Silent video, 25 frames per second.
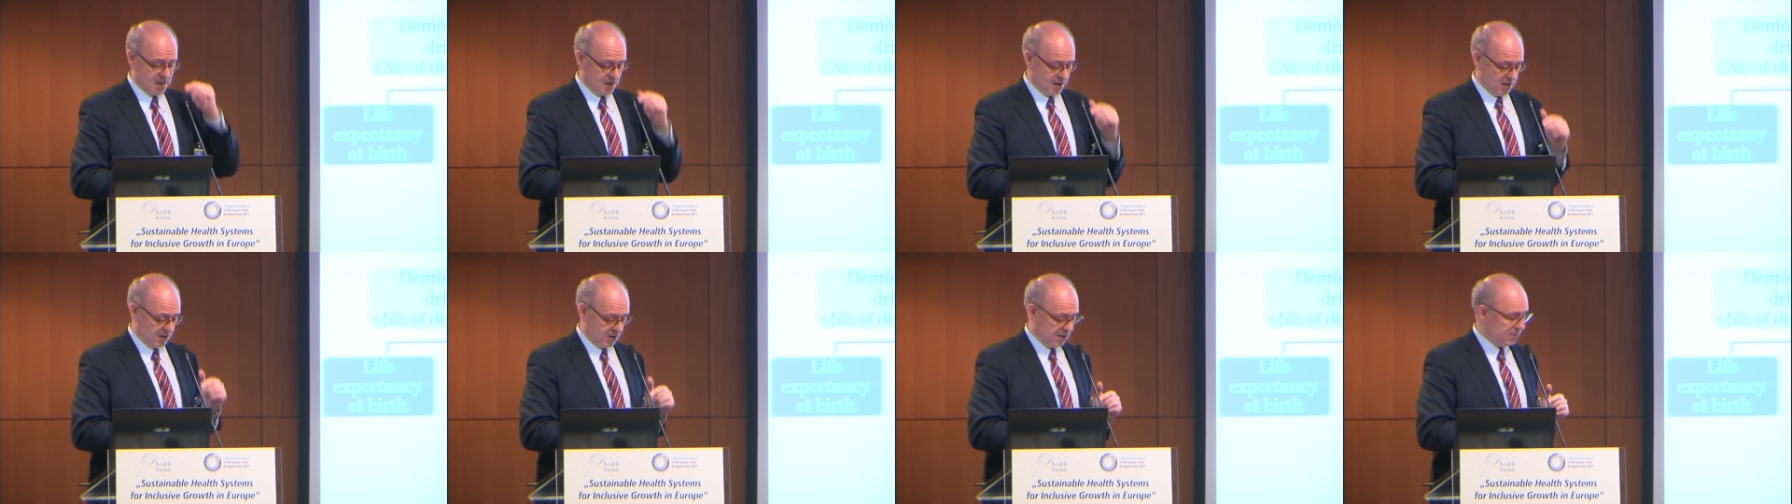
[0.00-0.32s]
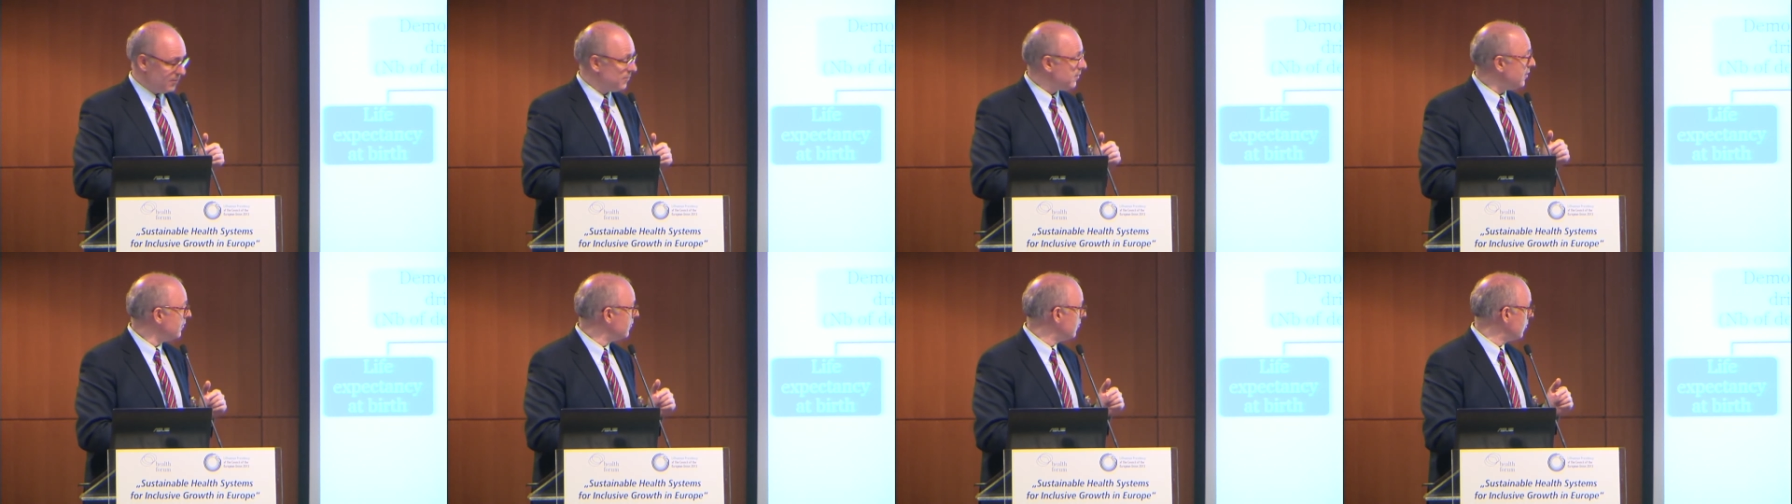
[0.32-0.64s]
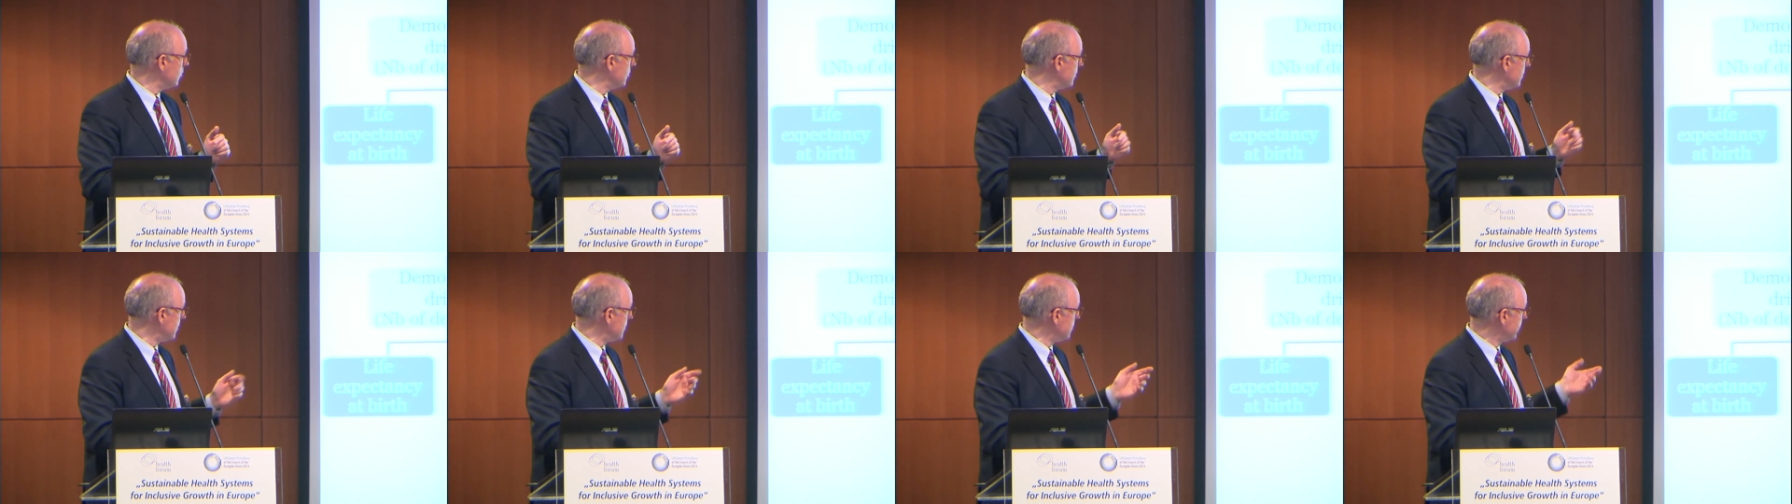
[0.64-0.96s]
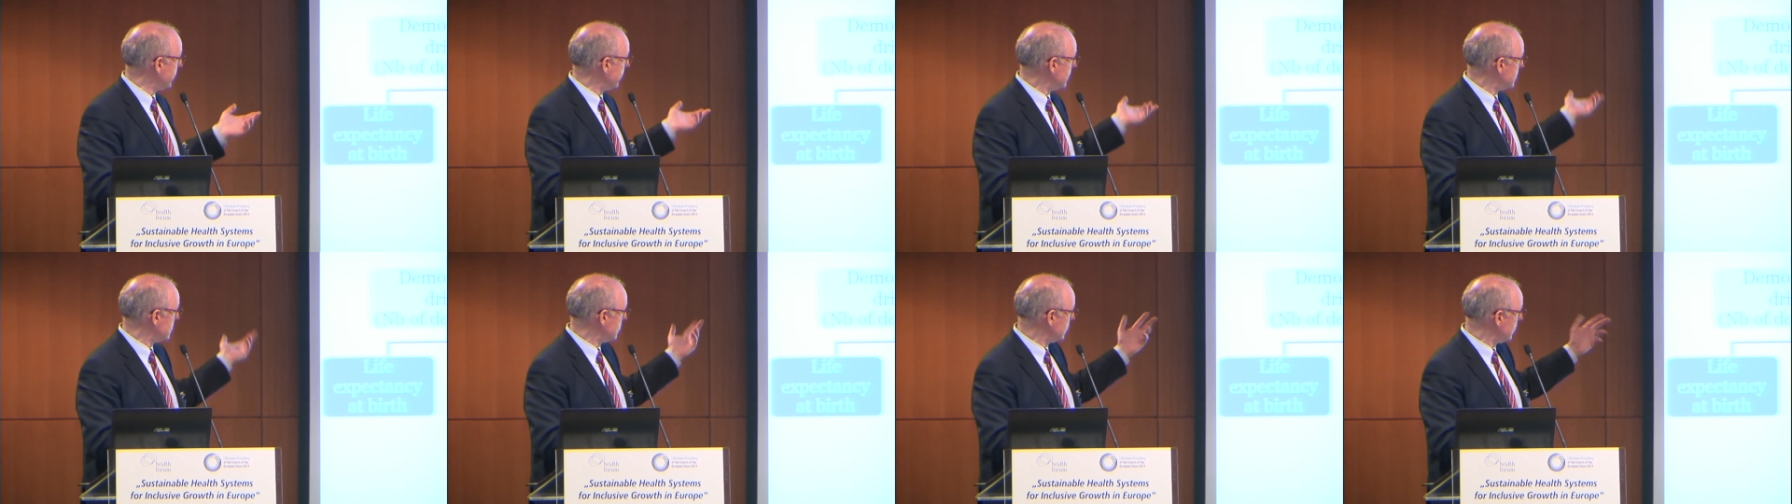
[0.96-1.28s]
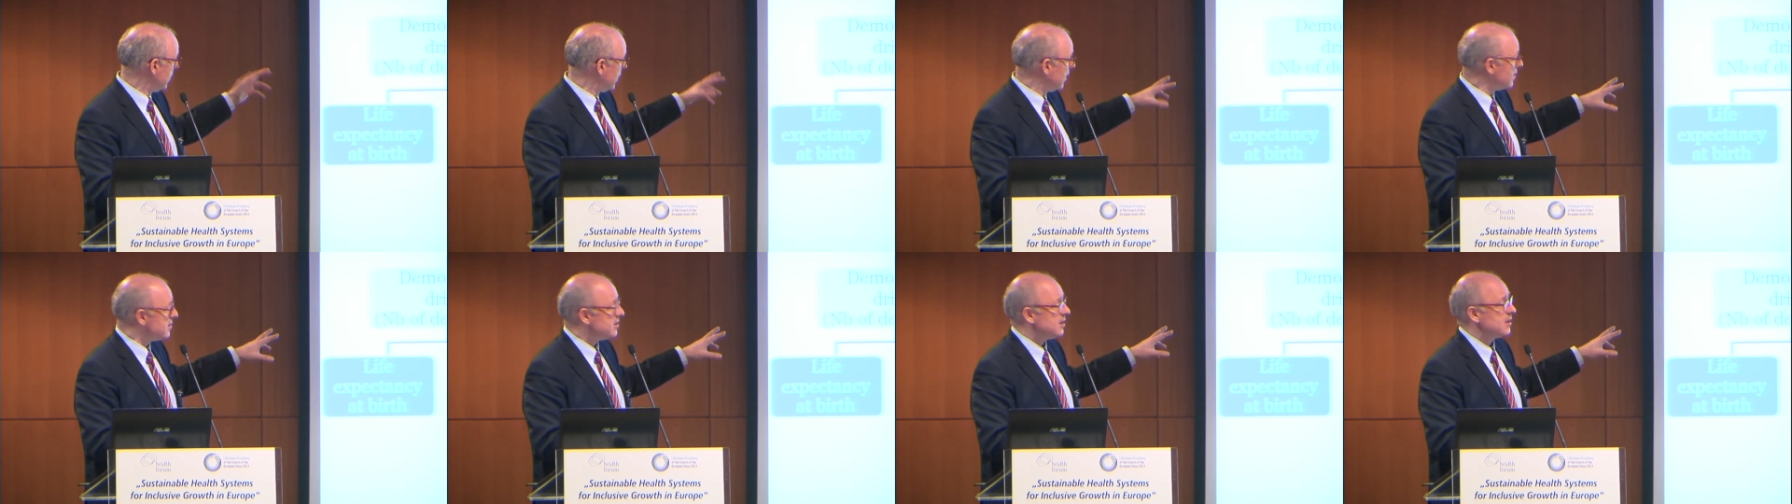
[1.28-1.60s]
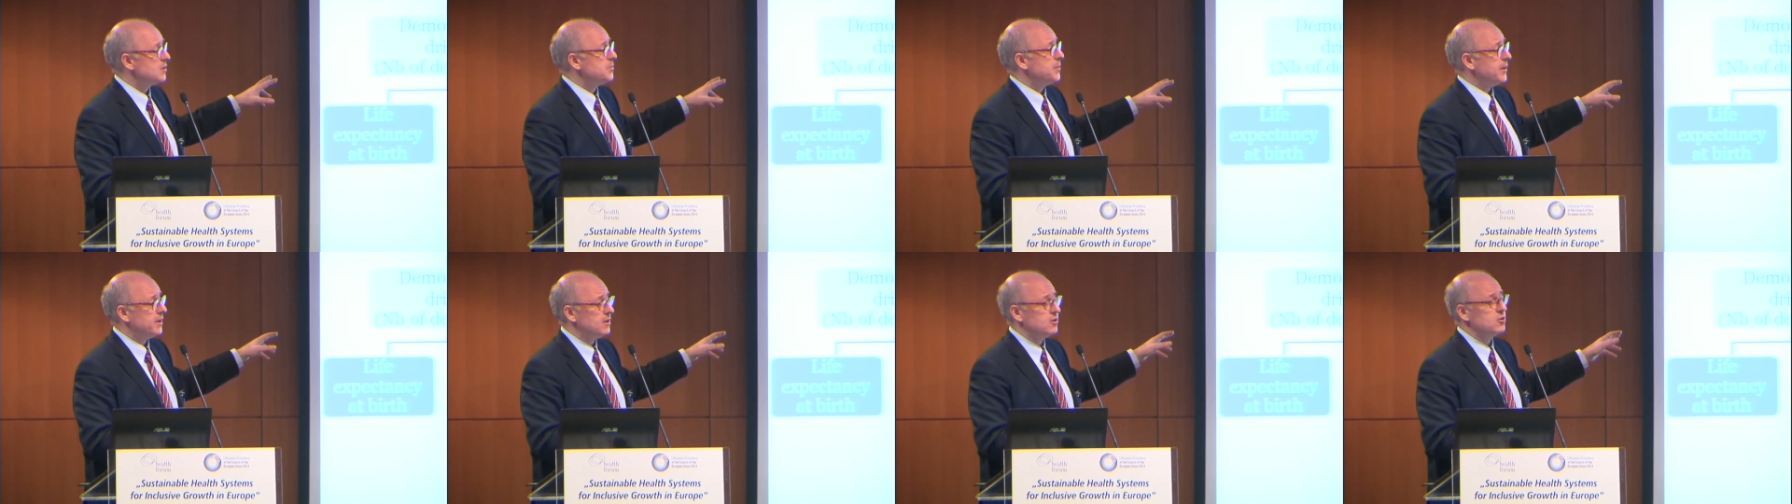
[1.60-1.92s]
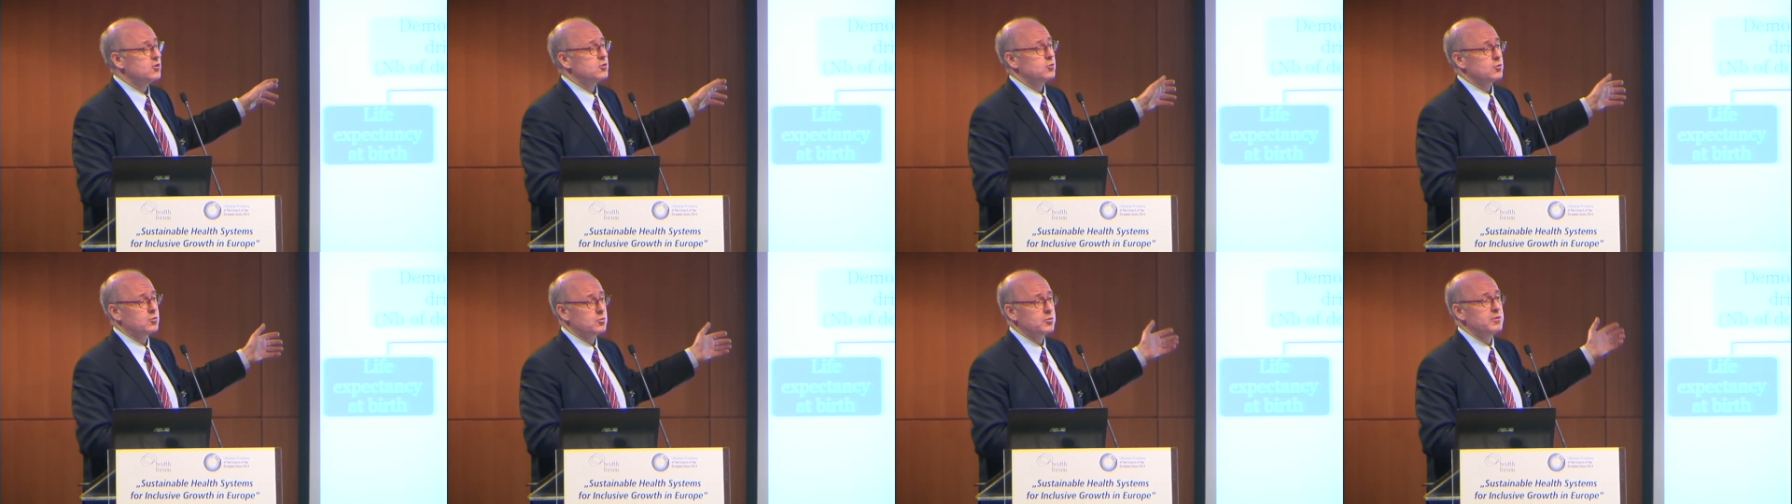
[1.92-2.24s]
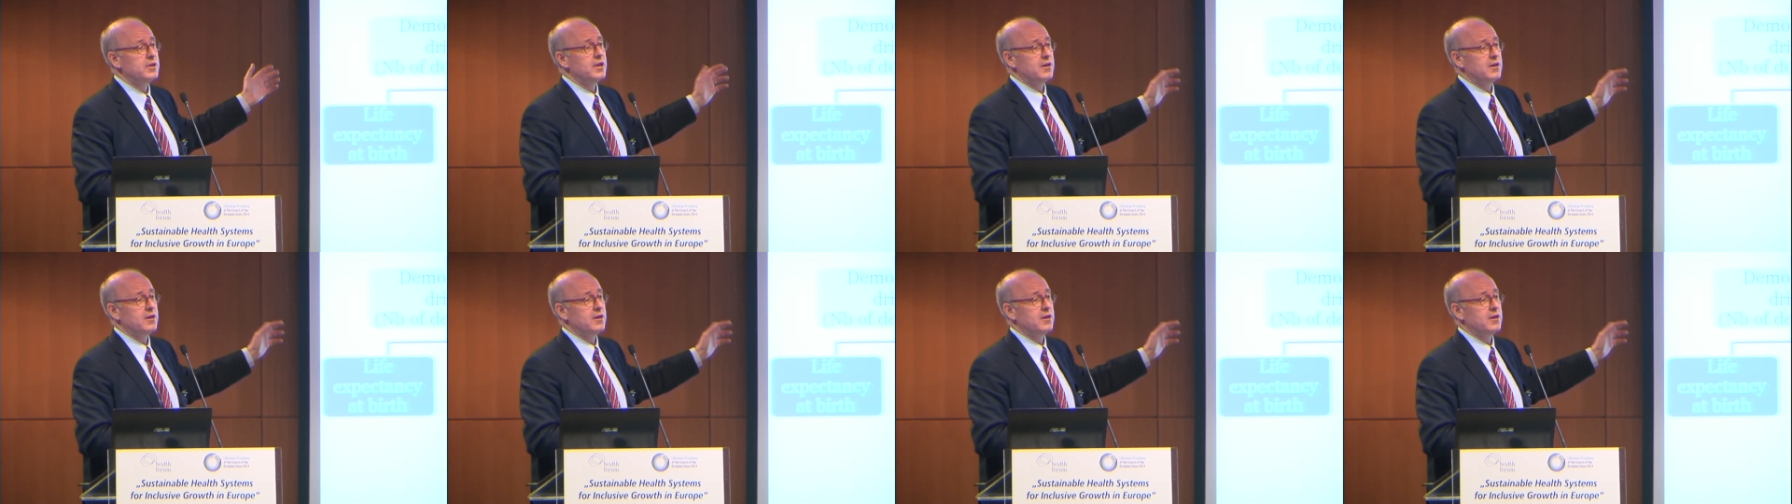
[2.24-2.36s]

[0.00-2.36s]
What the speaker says: of long-term care. So the health expenditure could